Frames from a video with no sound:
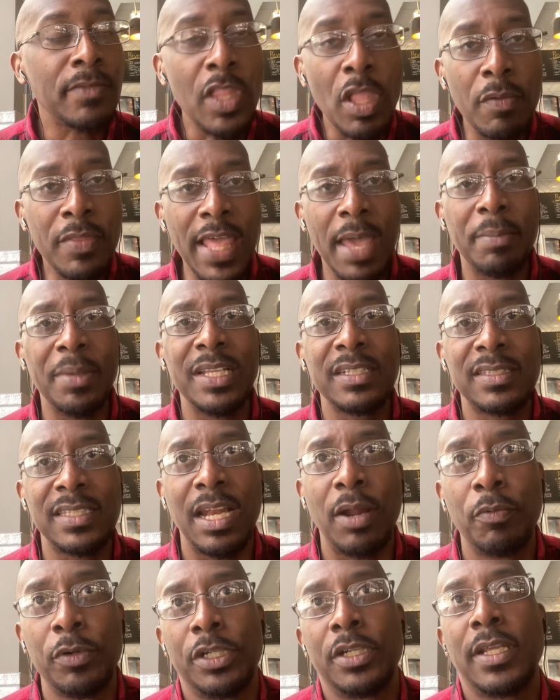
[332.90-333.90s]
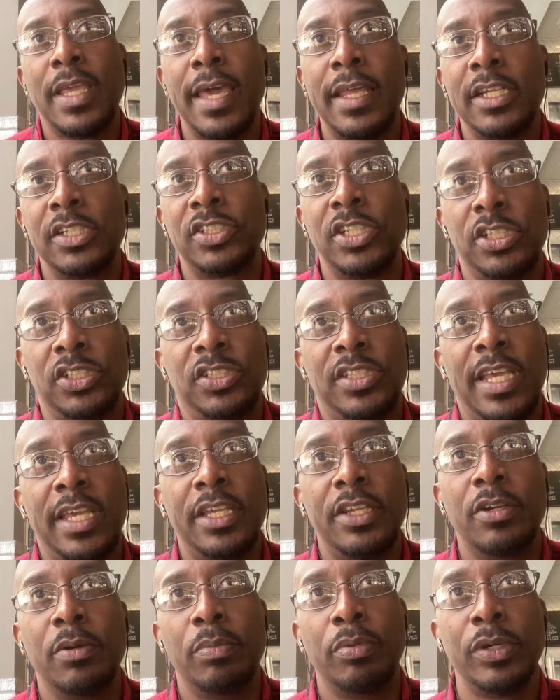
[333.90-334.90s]
that being said, I wanted to kind of touch that
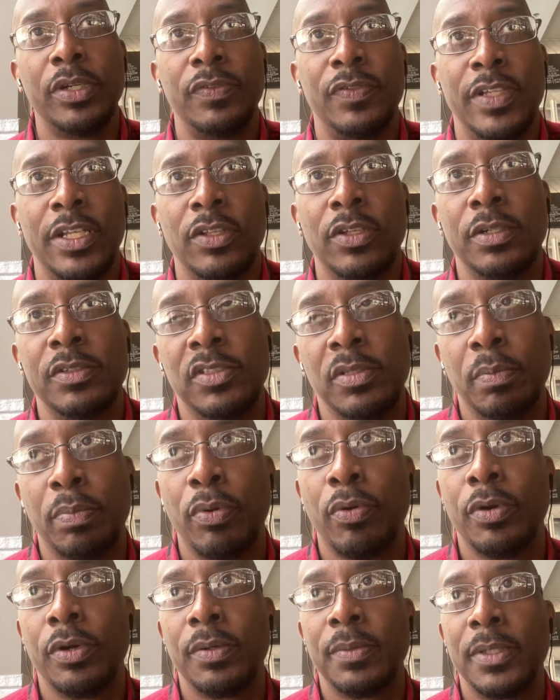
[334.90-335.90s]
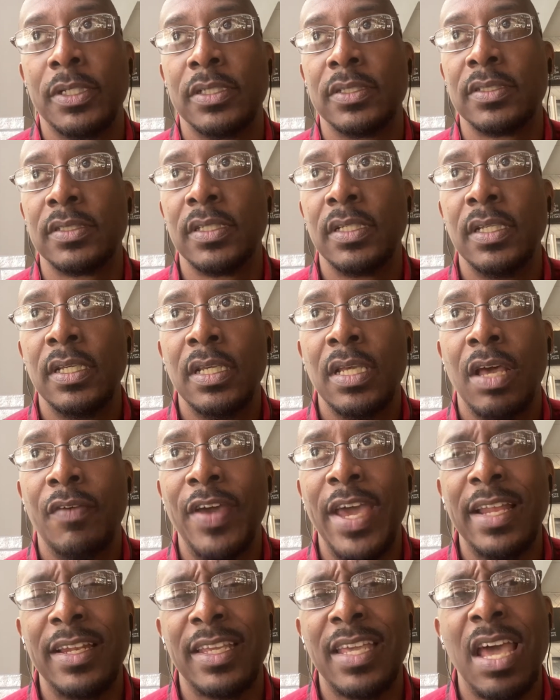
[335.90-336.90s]
here briefly. I thought it was important because I've
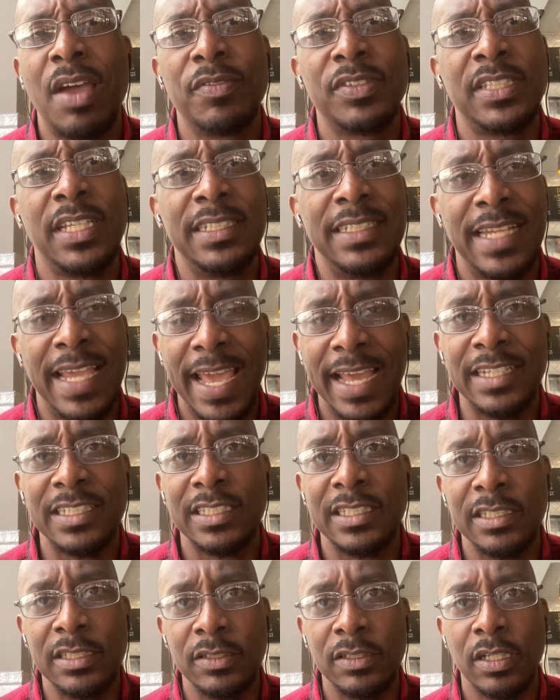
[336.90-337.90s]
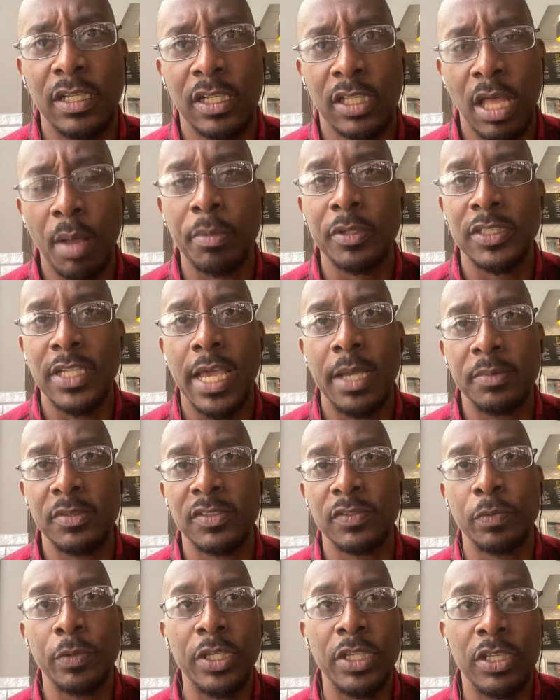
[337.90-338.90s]
had the conversation actually a couple times this
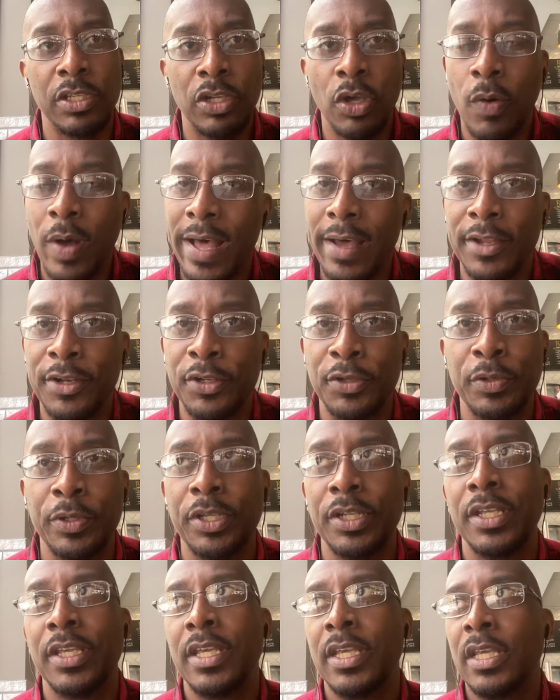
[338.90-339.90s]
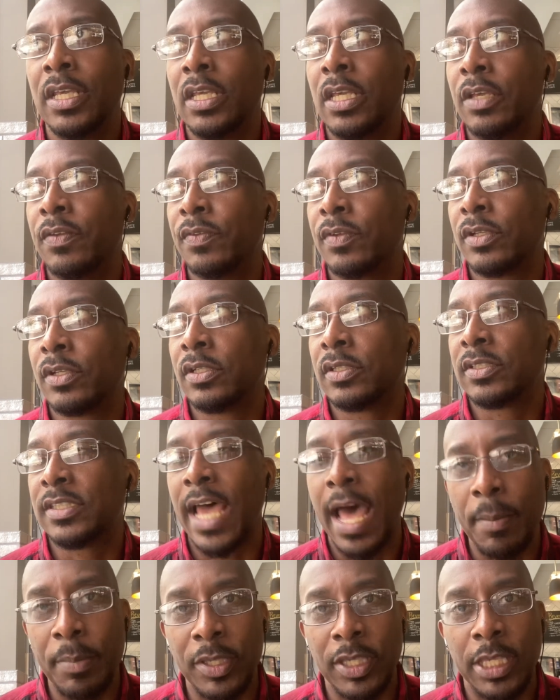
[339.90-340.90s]
week. You know how I do it. If a
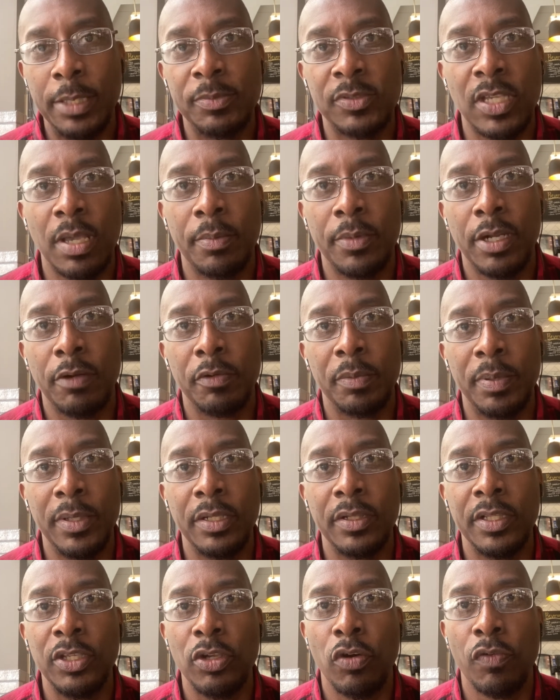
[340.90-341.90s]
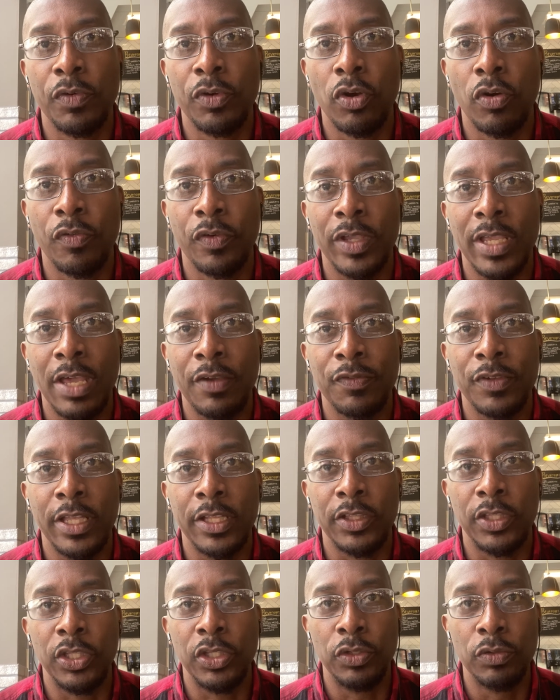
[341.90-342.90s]
topic keeps coming up repeatedly over and over again, I feel like
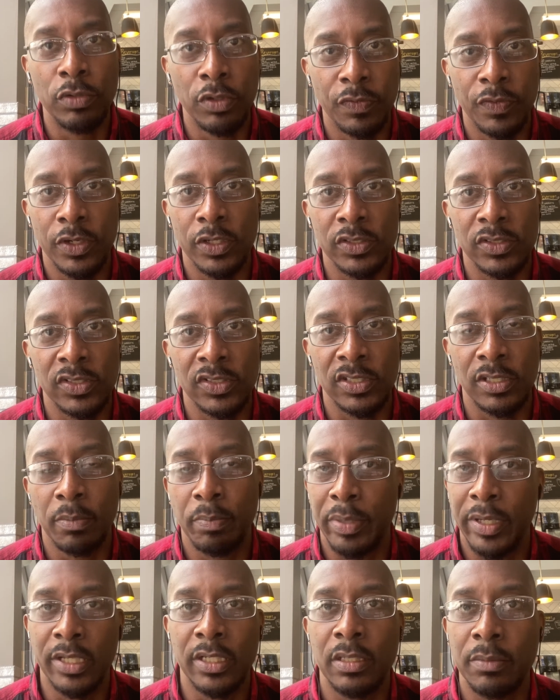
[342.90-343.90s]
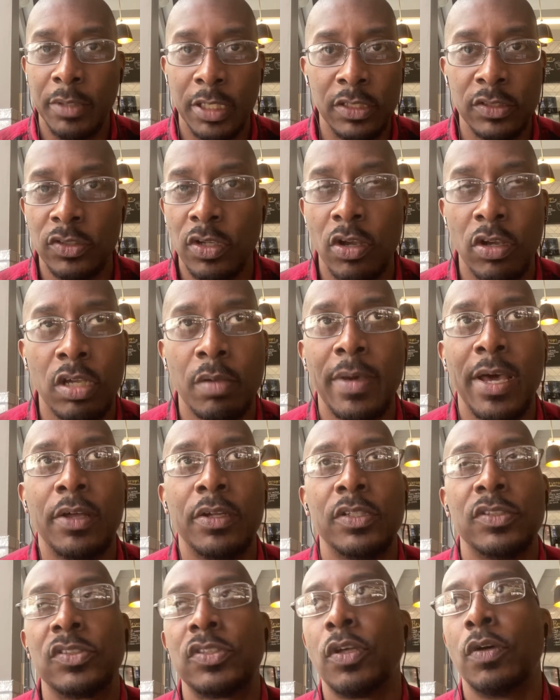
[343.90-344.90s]
the universe is compelling me to talk about it.
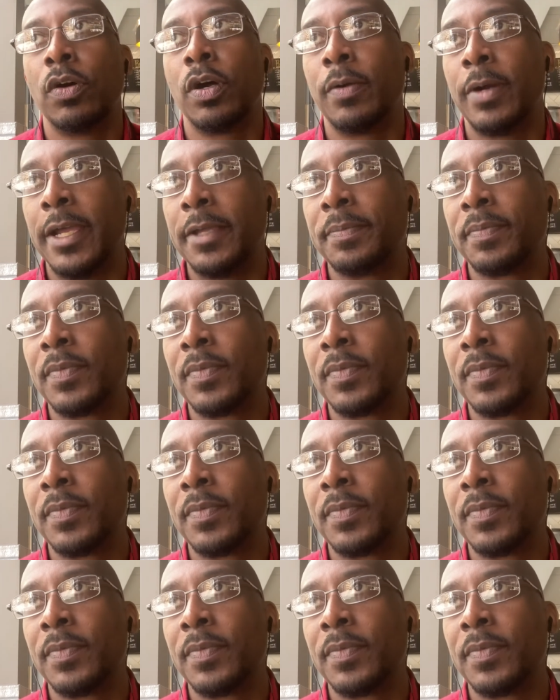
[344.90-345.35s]
So, all right.